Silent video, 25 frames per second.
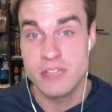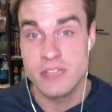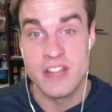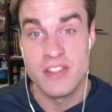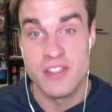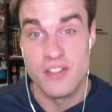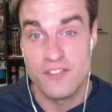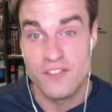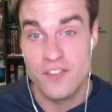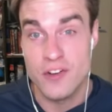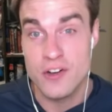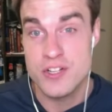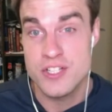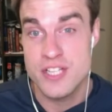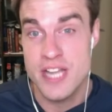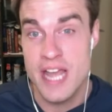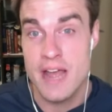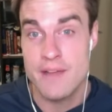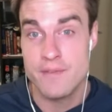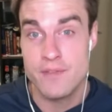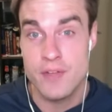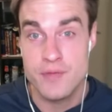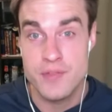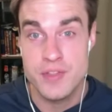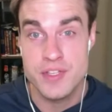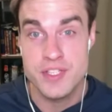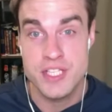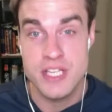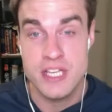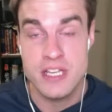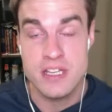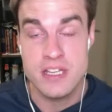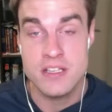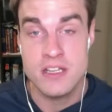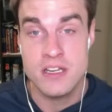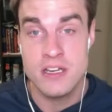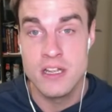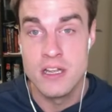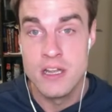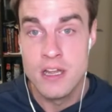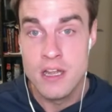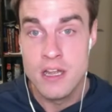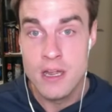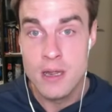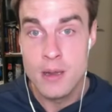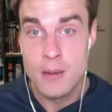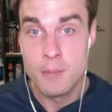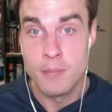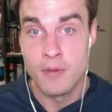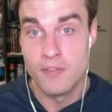in the first half of the season
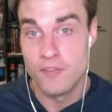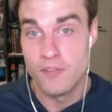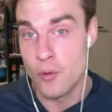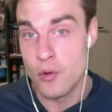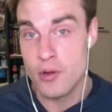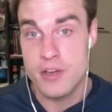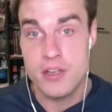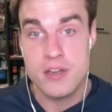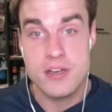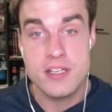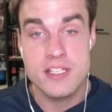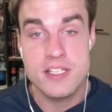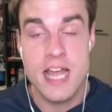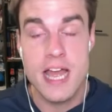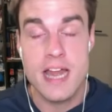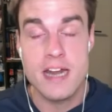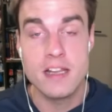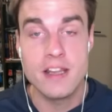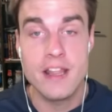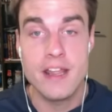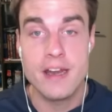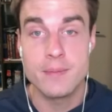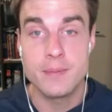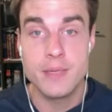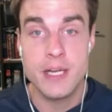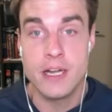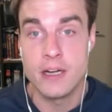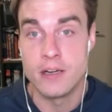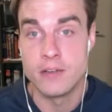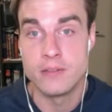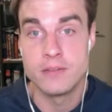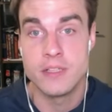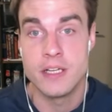before you decide to let him go.